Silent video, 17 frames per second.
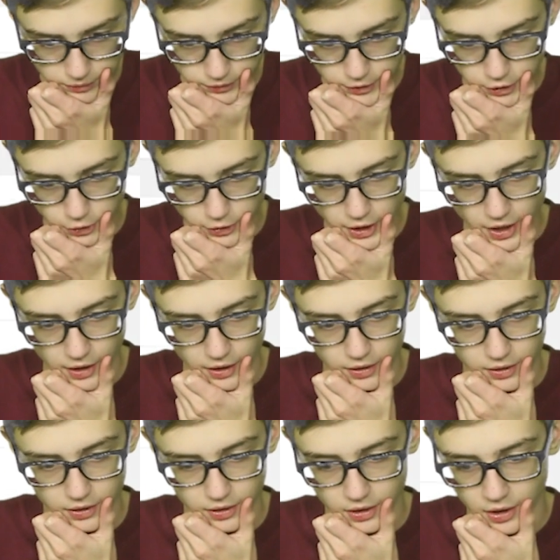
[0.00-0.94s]
So
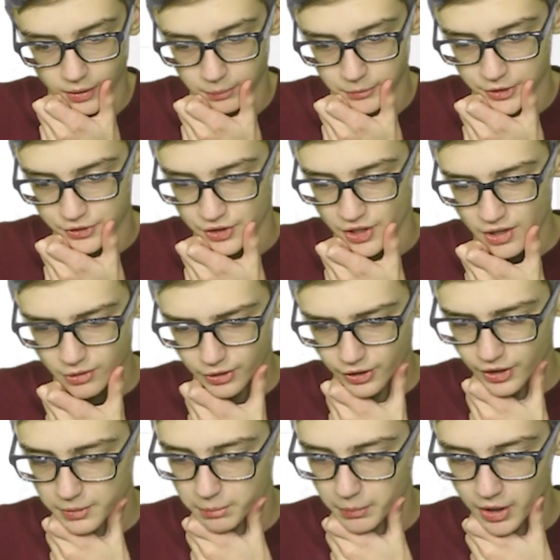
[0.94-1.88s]
yeah, um, there's not
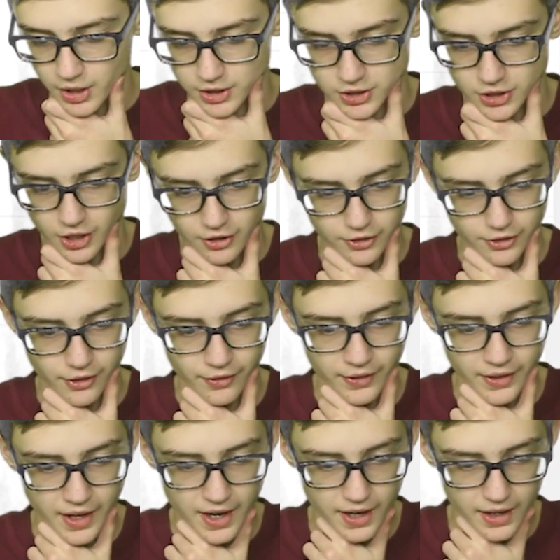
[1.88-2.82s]
really much other
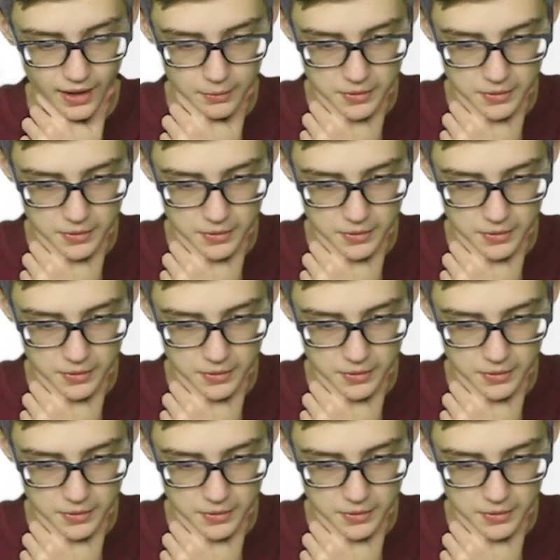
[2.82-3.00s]
than that.